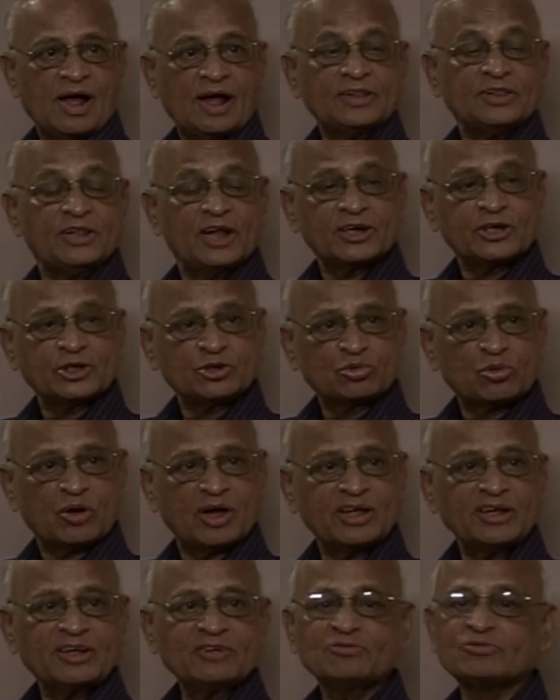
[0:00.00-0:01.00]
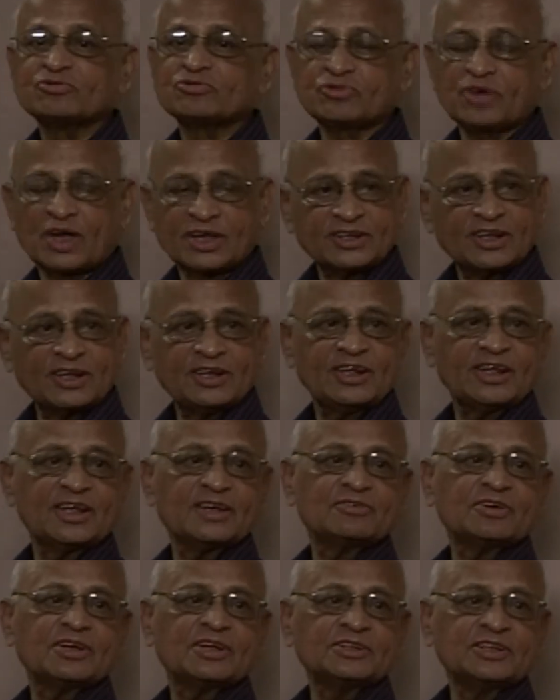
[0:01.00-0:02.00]
And that is why
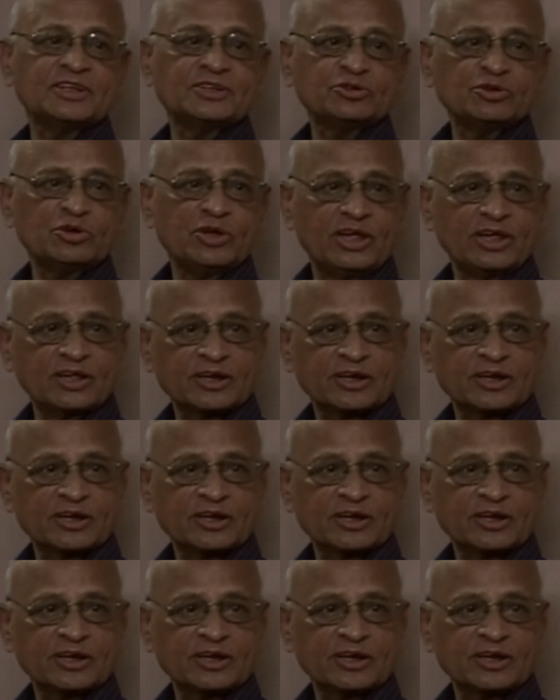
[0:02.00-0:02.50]
finally at this